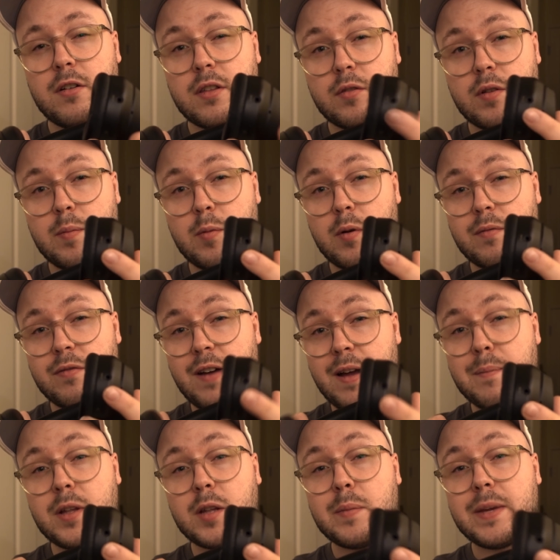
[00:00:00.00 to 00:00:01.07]
to
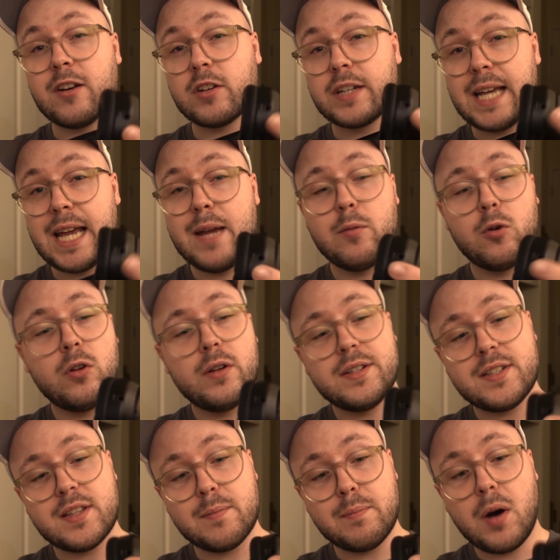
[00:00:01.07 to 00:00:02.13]
3.5mm cable
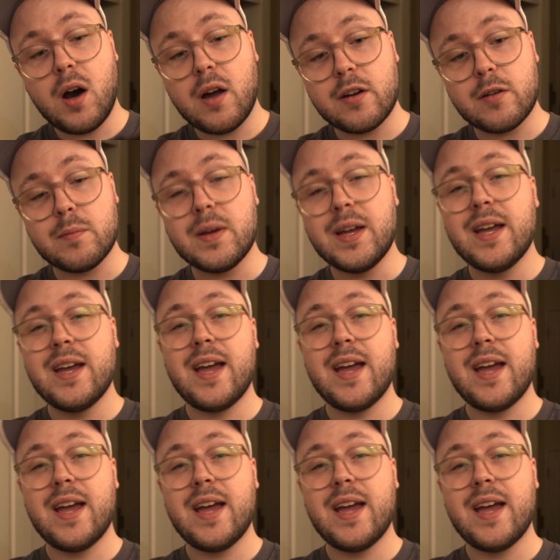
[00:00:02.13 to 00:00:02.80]
into the bottom,